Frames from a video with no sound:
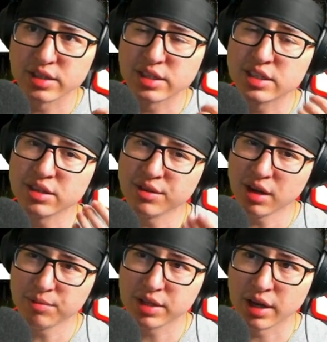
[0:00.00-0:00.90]
It's still
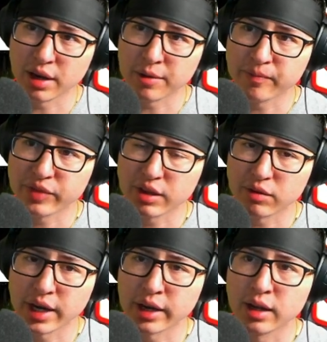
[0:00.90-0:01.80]
up there,
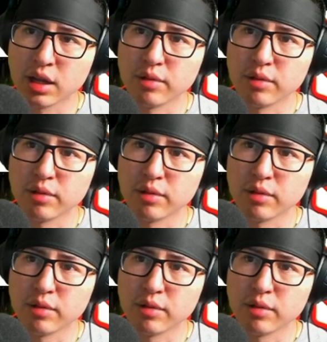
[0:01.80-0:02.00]
right?